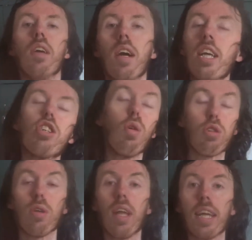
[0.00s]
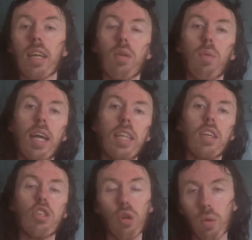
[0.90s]
And it's also like when
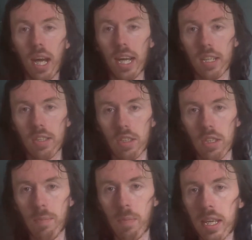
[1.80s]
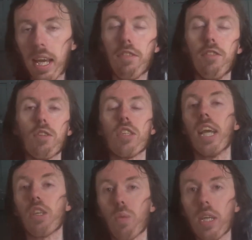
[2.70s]
the joke acts get through to
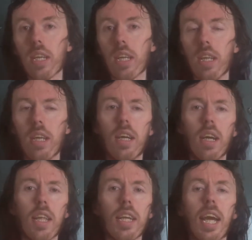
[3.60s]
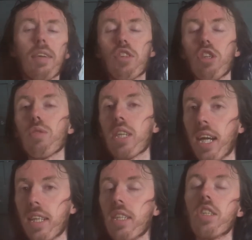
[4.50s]
next week and then you have two
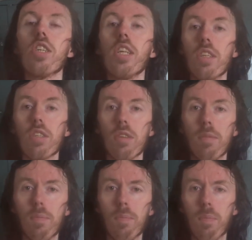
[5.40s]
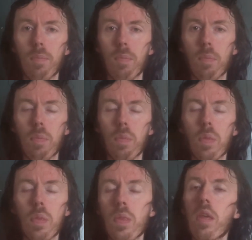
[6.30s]
talented sinners
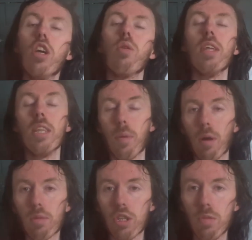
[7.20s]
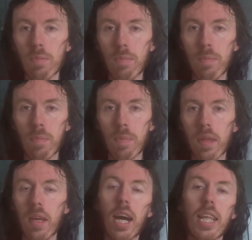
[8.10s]
who are in the bottom two
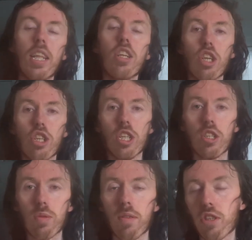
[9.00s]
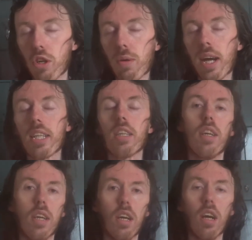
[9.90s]
and then the judges, whether it's their own act
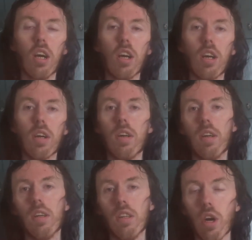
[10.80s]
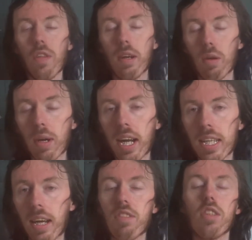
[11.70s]
or not their own
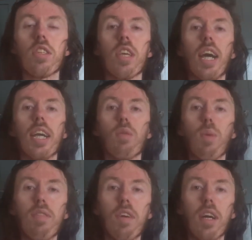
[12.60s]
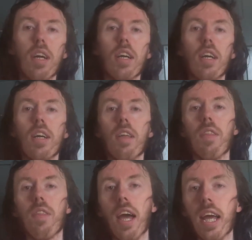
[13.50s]
act, have to decide whether
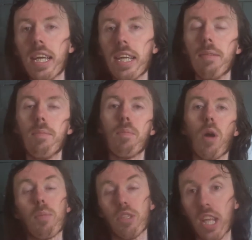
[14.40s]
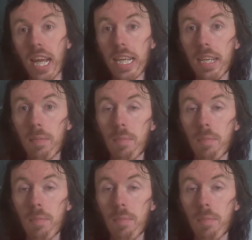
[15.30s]
they abstain,